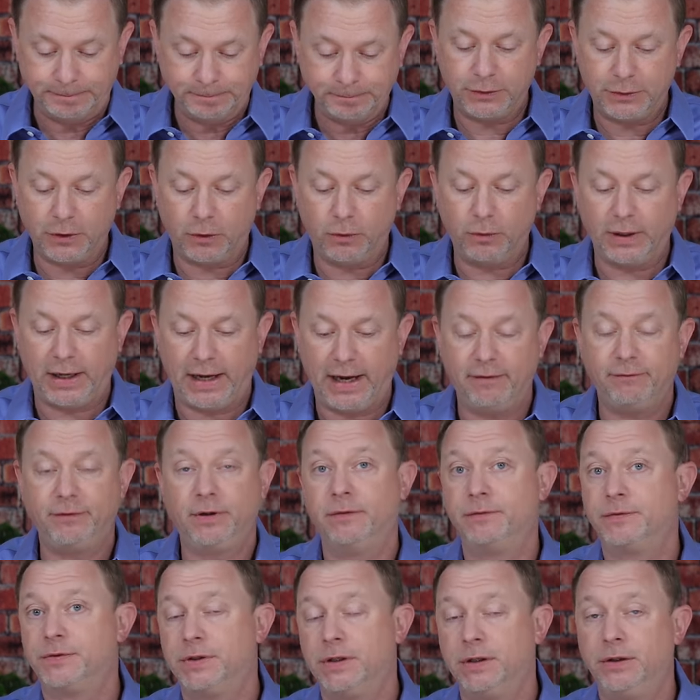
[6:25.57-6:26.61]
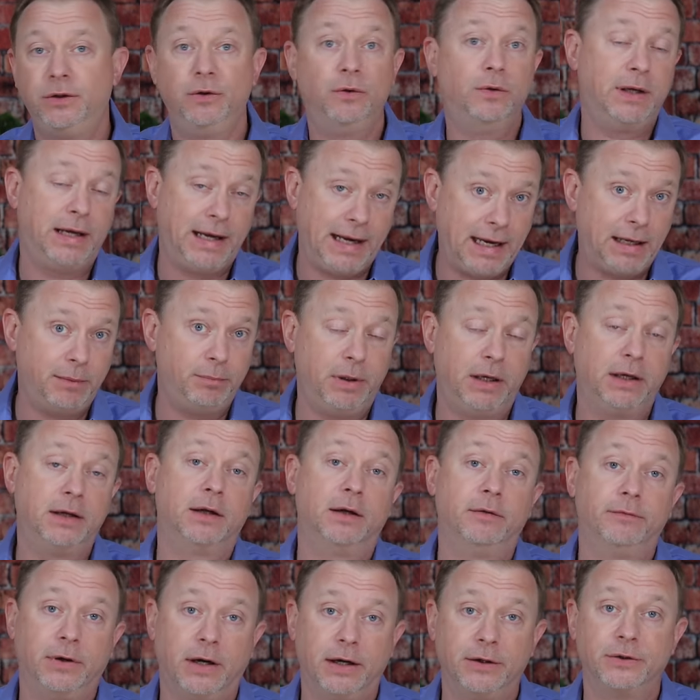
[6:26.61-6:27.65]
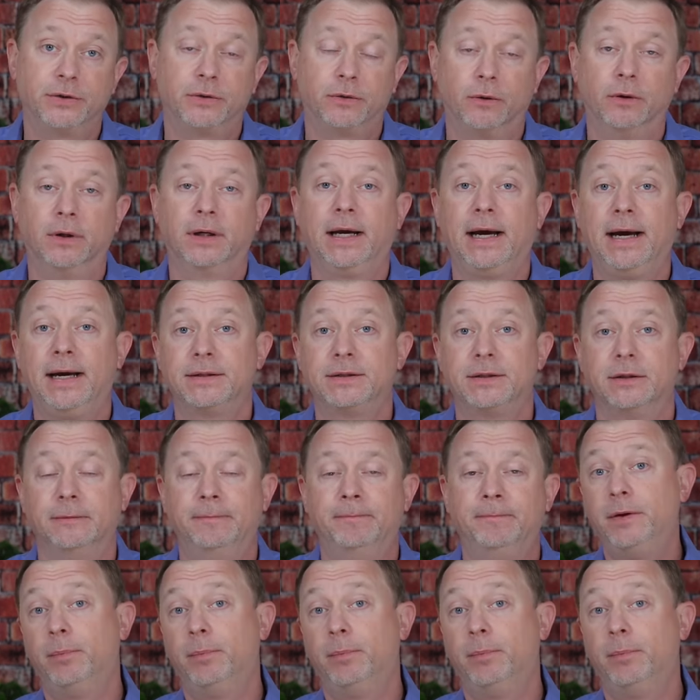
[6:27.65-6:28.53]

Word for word: If you don't have enough zinc, you can't make enough hydrochloric acid.